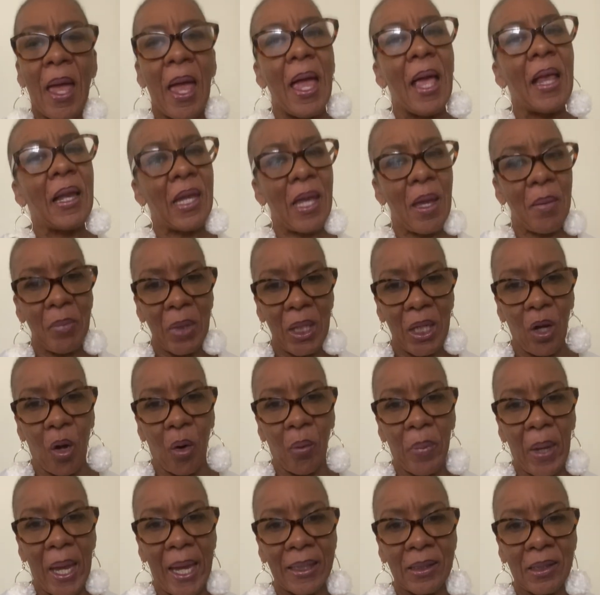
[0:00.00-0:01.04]
let me go
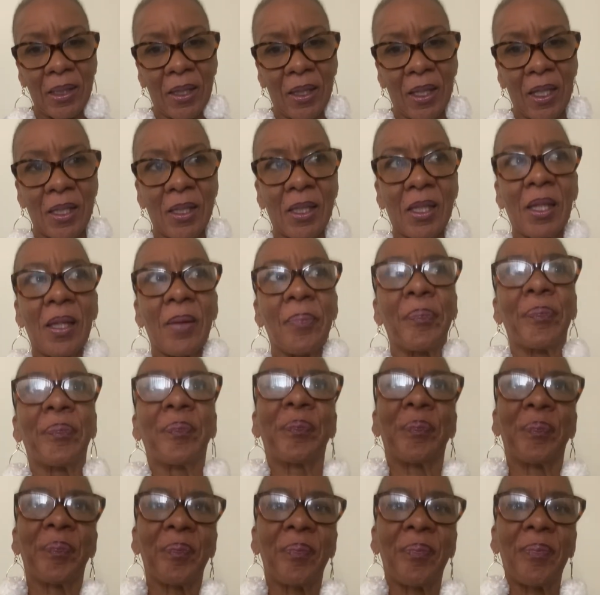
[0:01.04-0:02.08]
back to this.
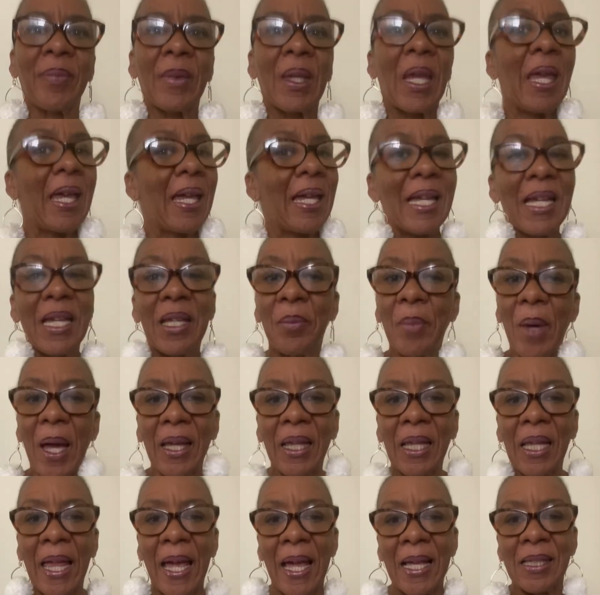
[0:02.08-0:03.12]
In my
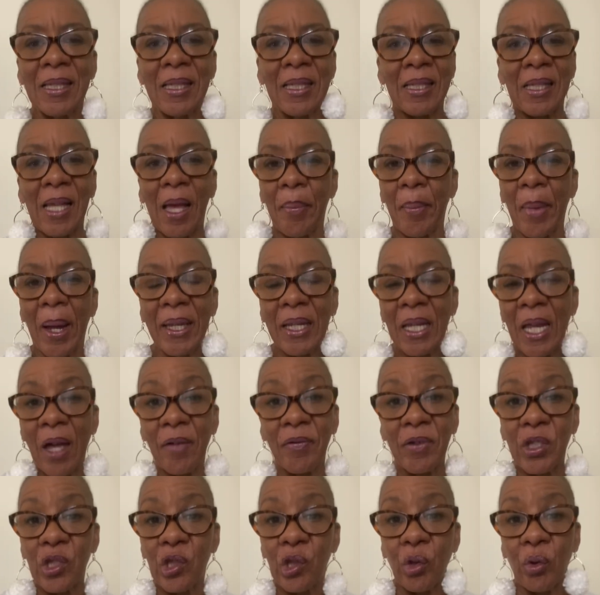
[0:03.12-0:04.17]
classes, I might have a
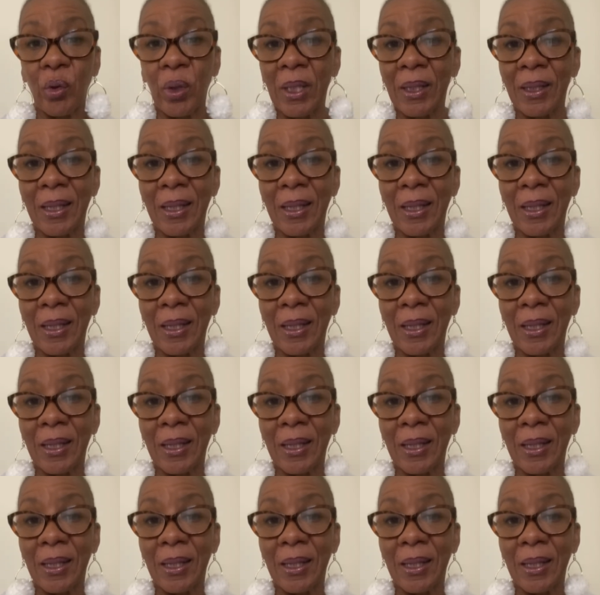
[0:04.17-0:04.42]
student